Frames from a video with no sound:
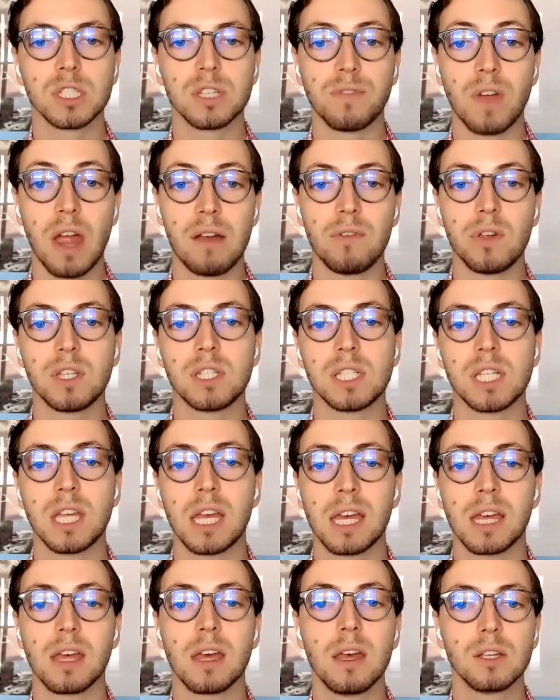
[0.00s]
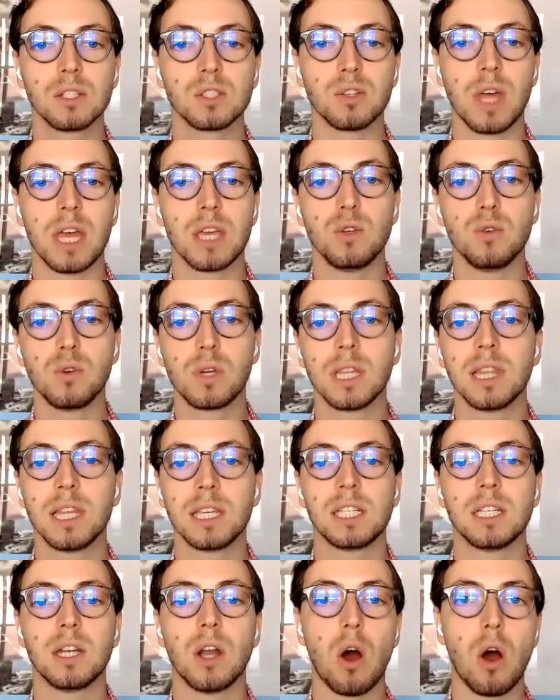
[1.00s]
of everything so that you could
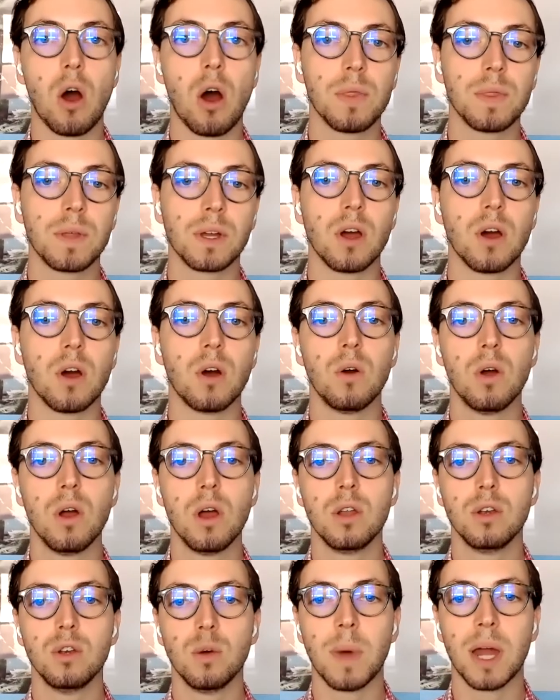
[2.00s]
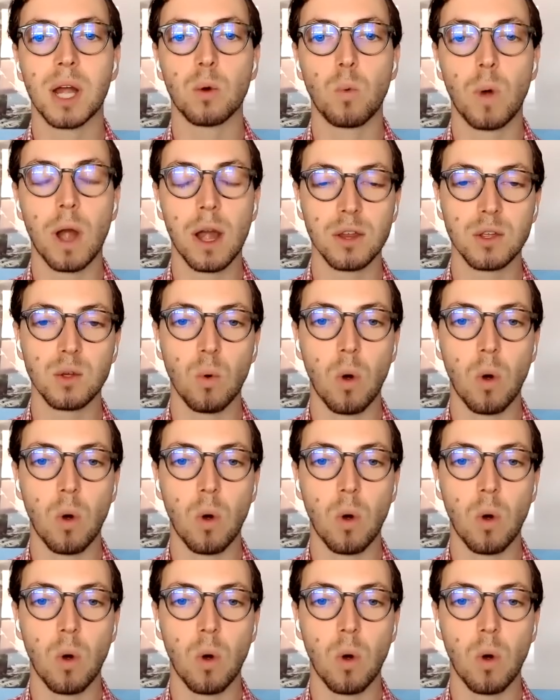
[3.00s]
listen on the go no matter where you